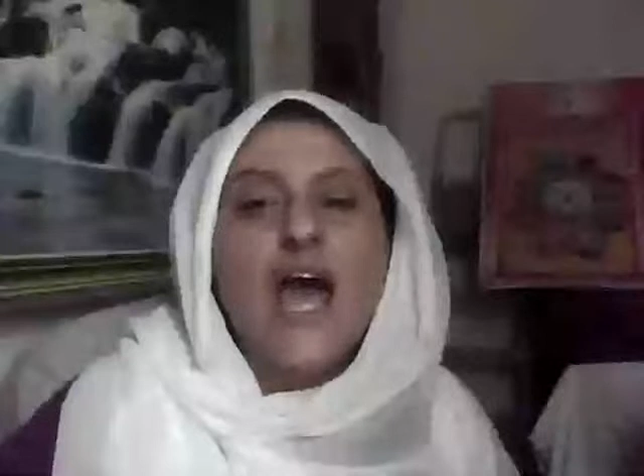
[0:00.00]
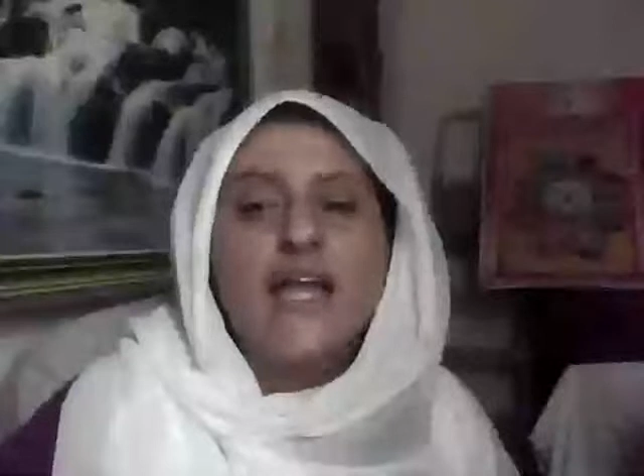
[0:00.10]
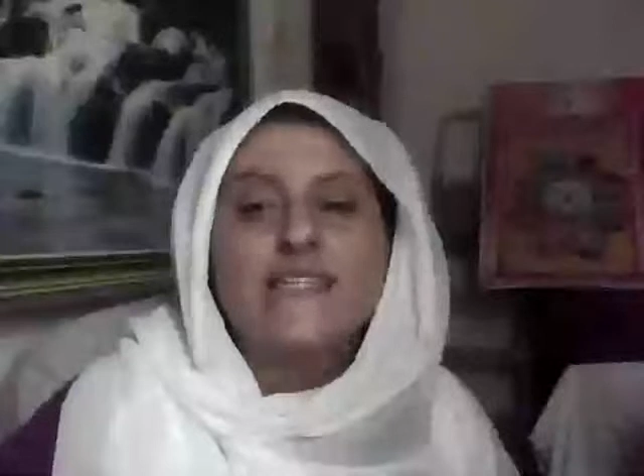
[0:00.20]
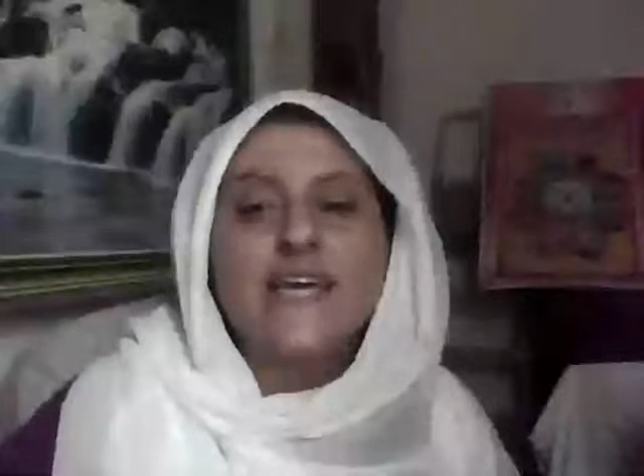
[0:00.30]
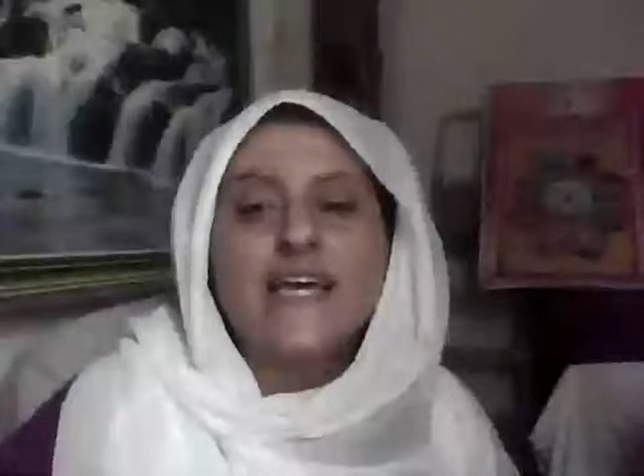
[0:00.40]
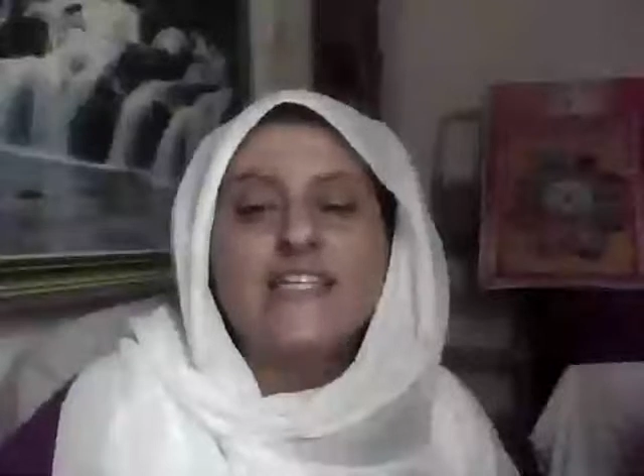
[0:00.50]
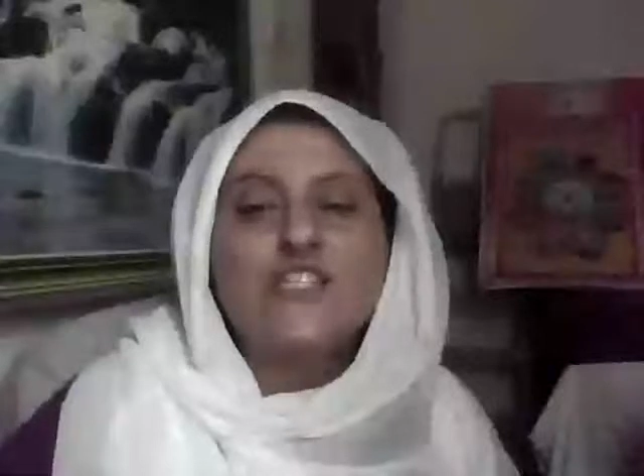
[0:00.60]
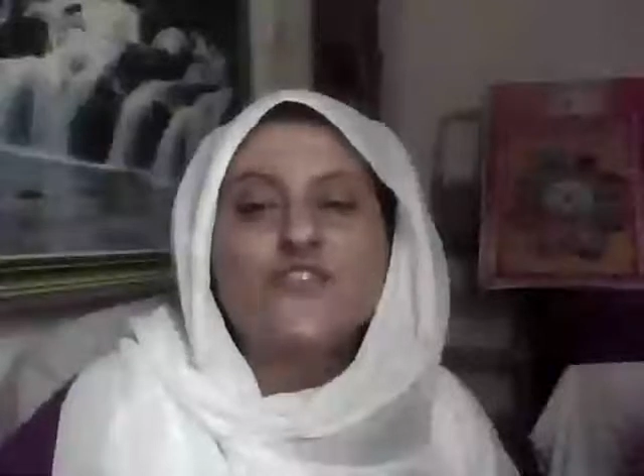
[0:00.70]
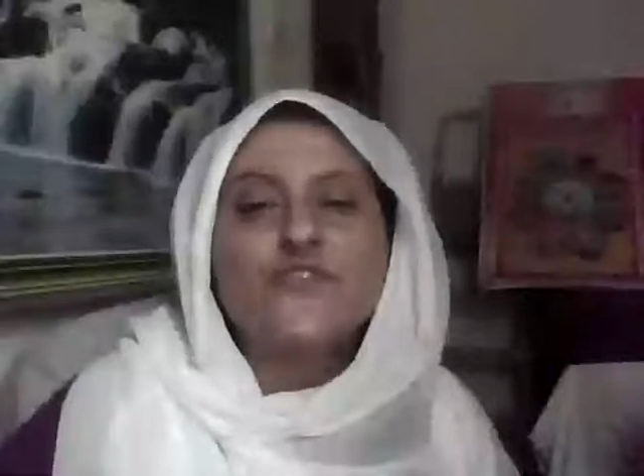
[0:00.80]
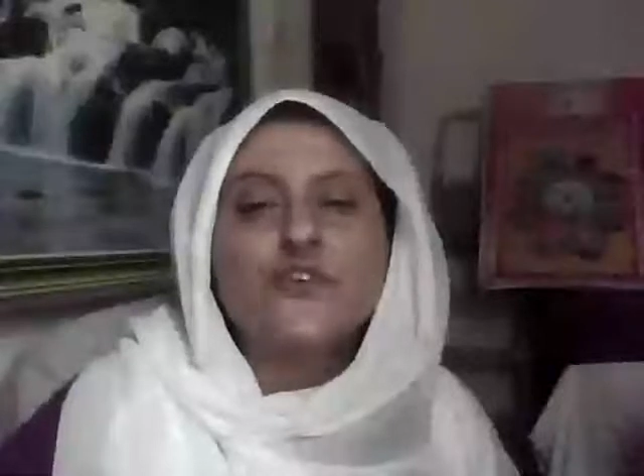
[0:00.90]
and
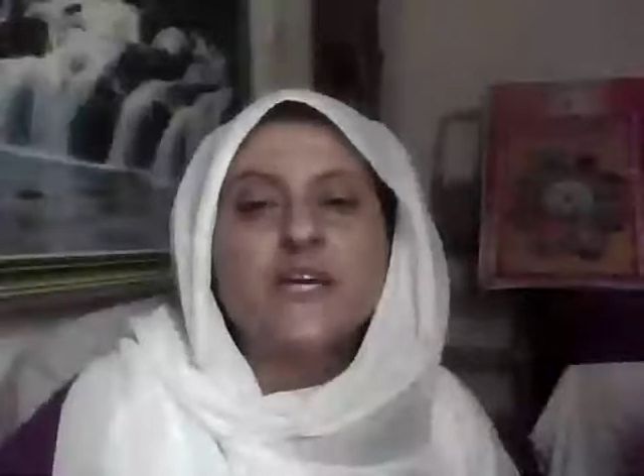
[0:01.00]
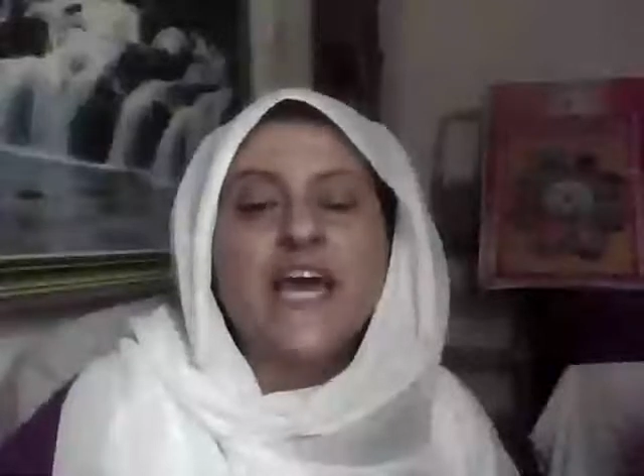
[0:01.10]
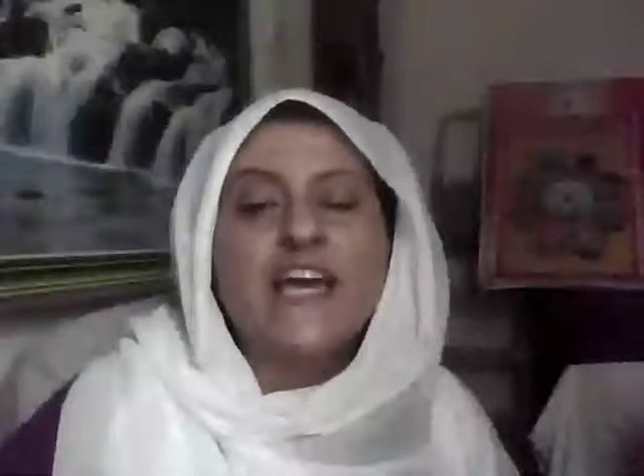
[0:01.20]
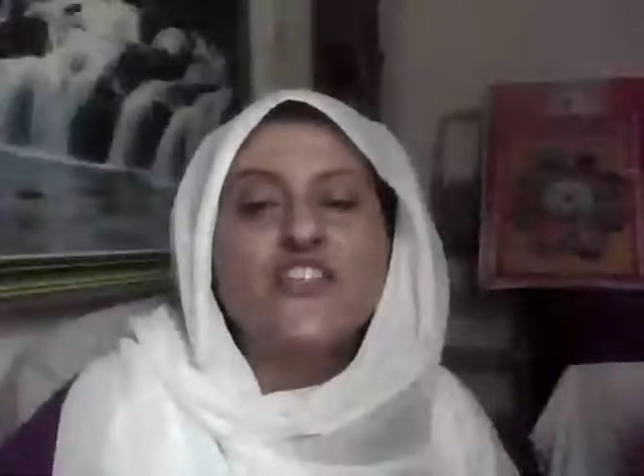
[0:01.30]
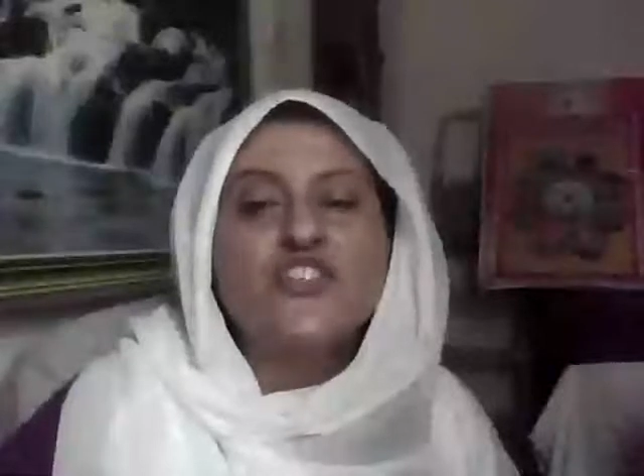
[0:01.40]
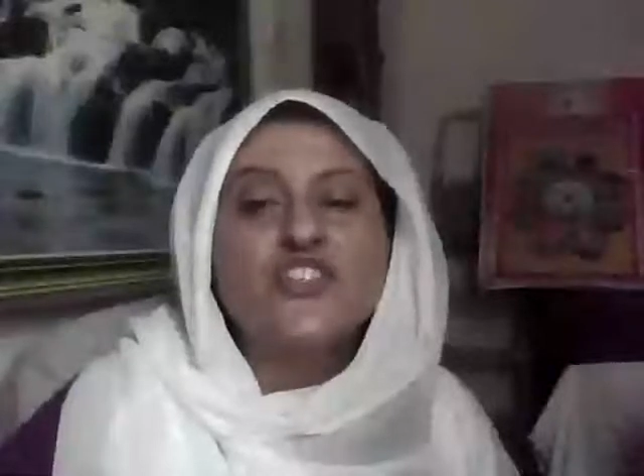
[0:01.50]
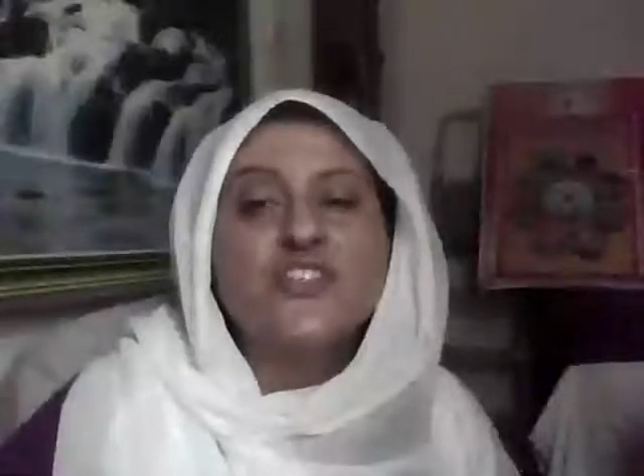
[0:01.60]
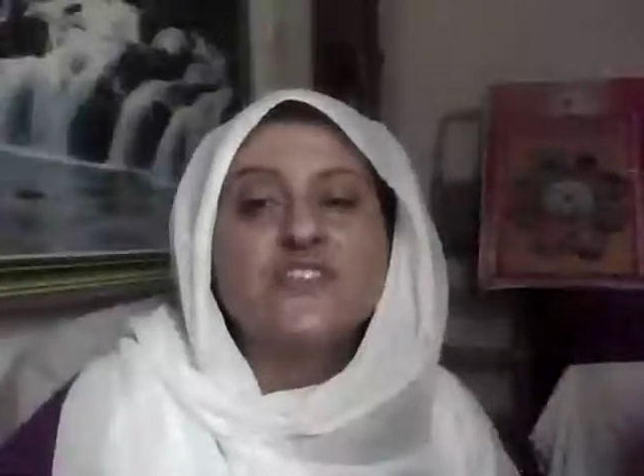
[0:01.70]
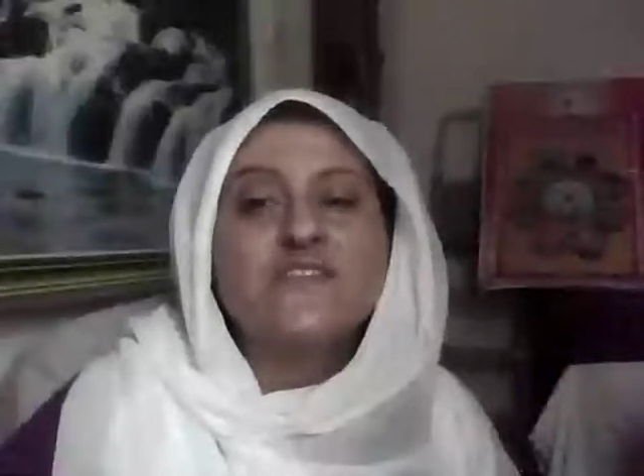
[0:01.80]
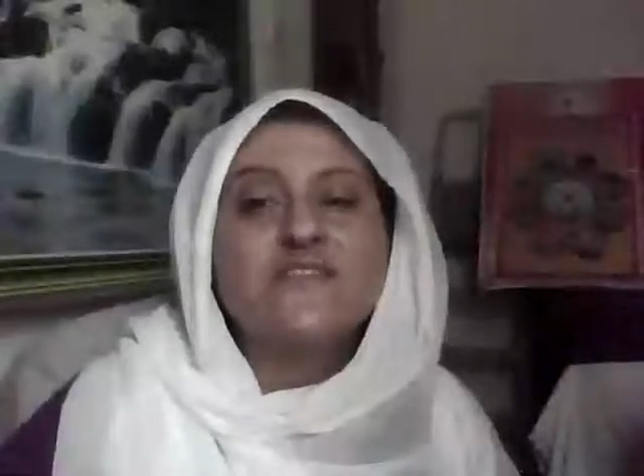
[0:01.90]
end of
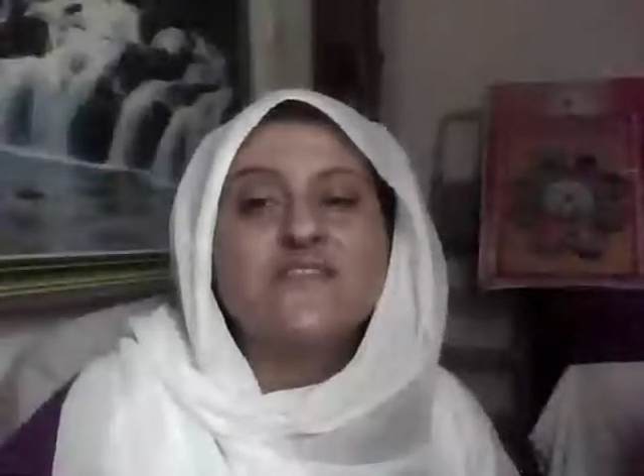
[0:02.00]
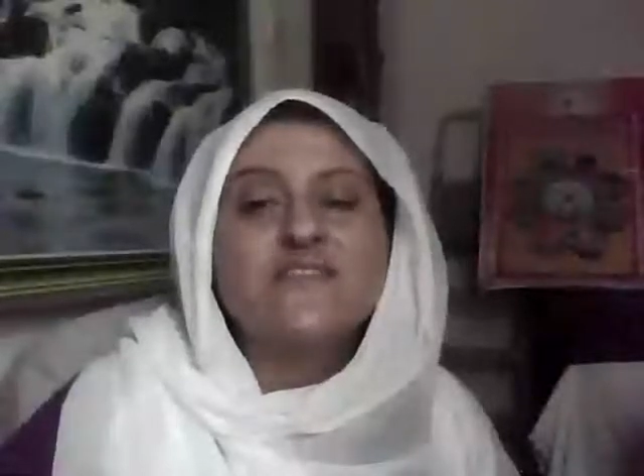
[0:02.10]
creation.